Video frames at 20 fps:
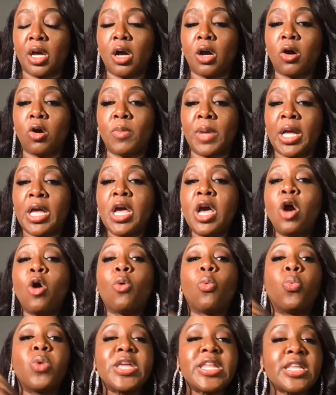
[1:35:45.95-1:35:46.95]
Oh my
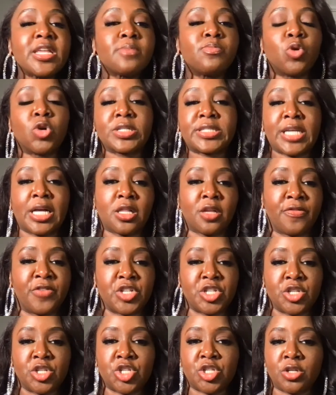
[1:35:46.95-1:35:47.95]
we need more
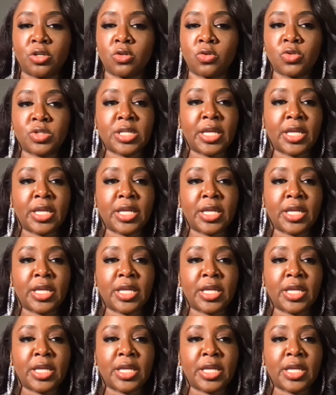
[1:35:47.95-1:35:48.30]
television shows.